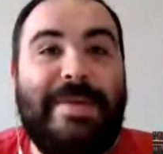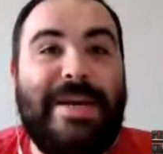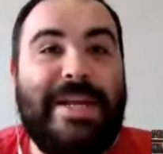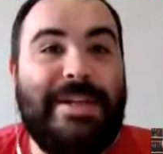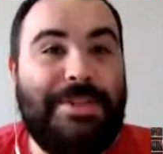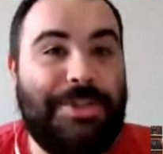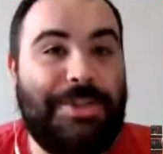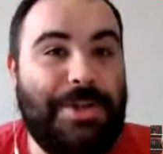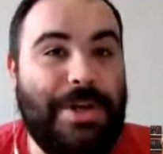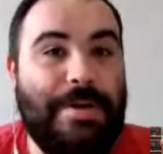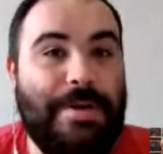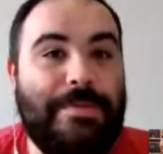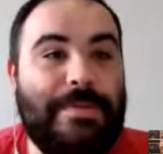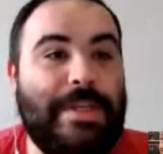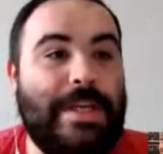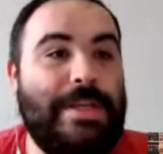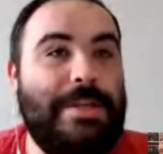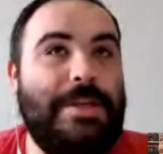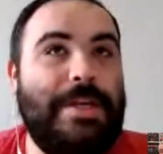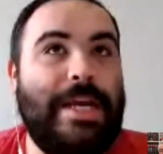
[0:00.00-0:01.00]
animated
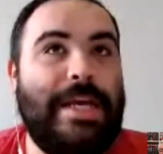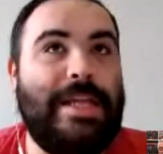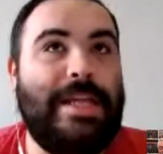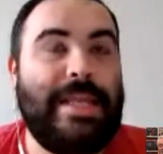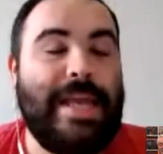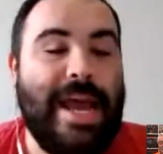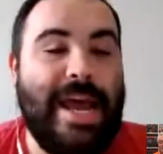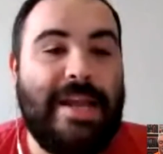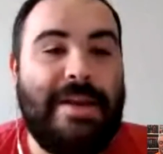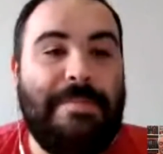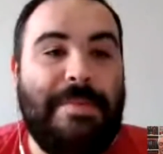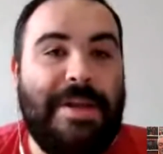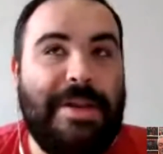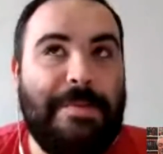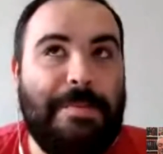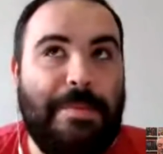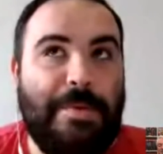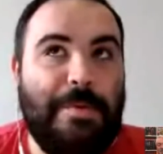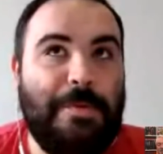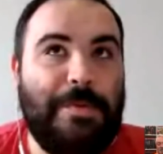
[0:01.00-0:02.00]
shows and you get the
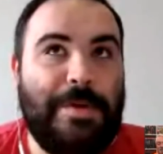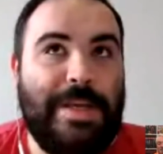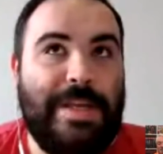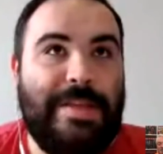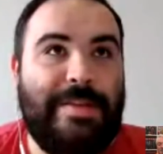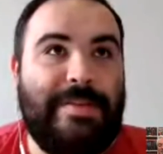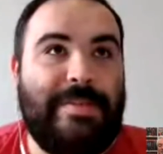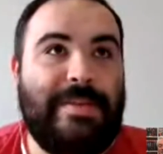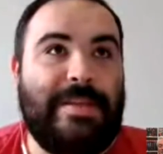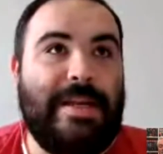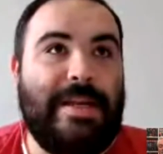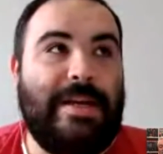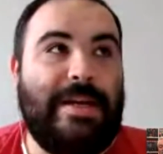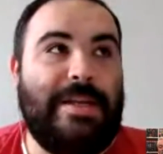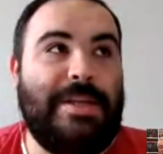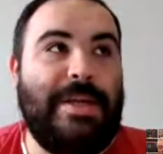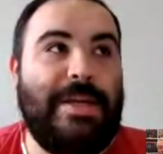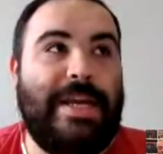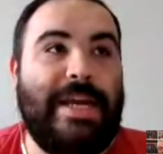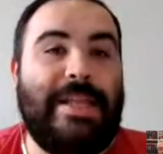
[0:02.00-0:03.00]
animated movies.
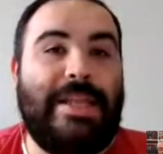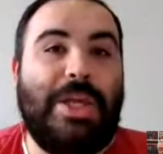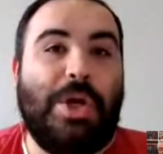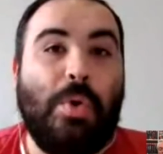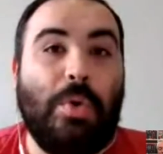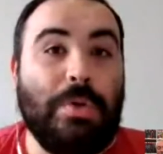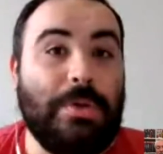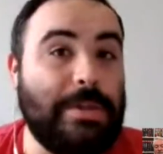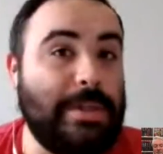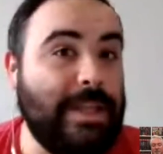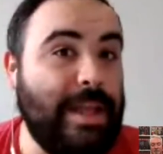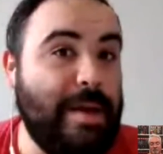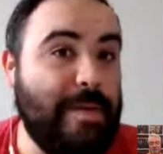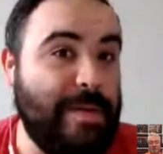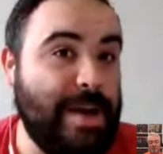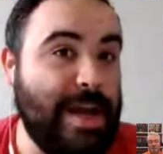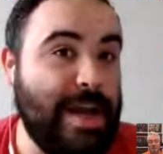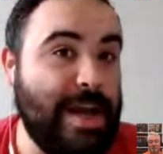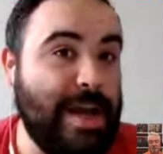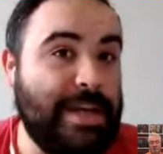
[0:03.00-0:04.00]
Uh, you get the
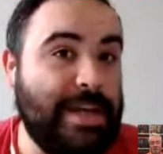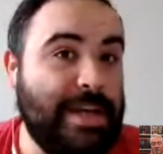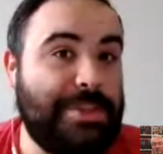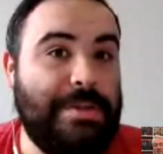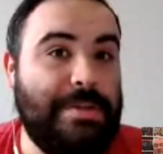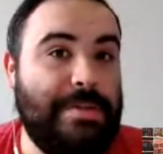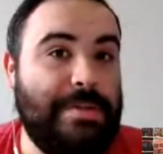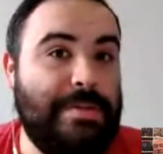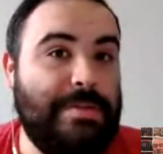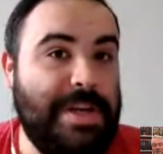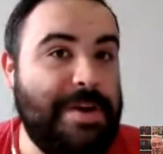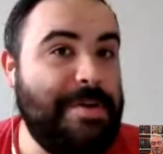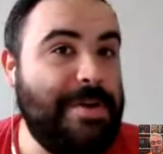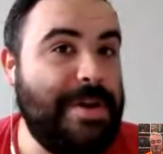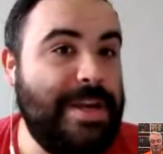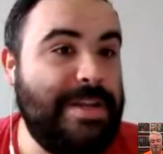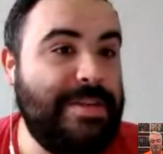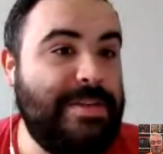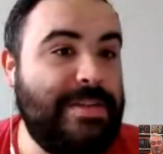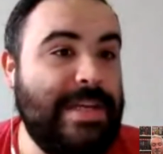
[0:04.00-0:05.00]
older live action
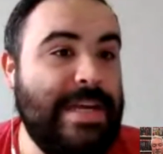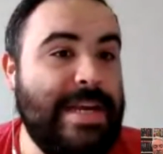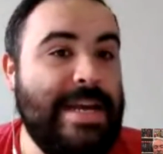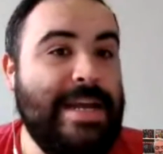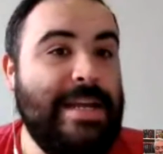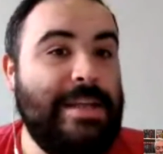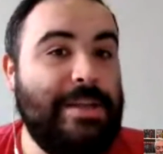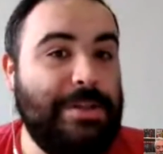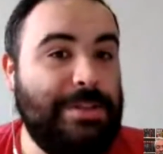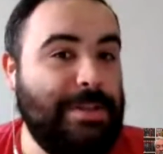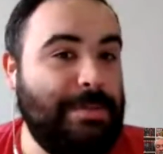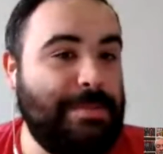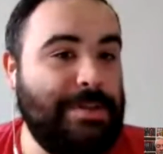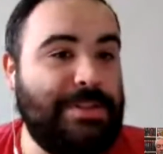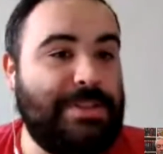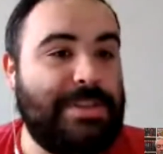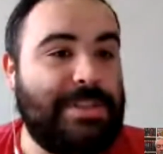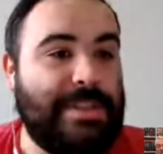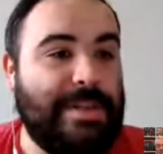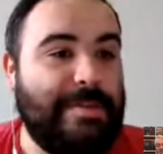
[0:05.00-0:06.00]
series.
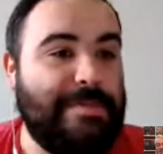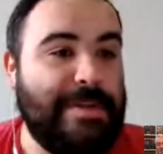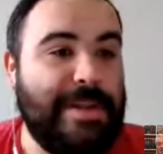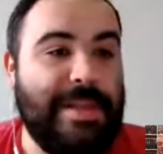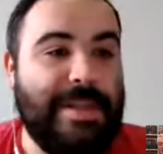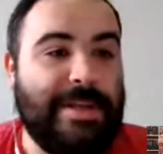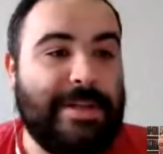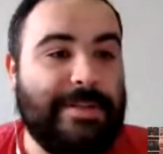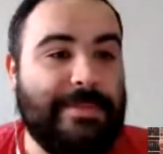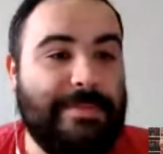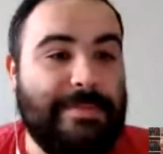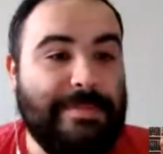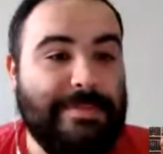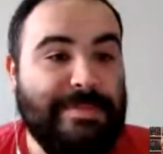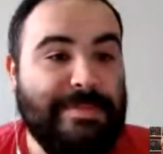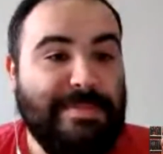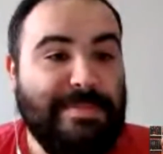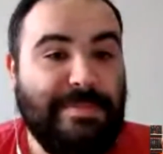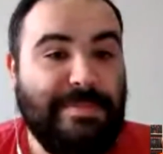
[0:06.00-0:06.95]
There's a bunch of stuff in there.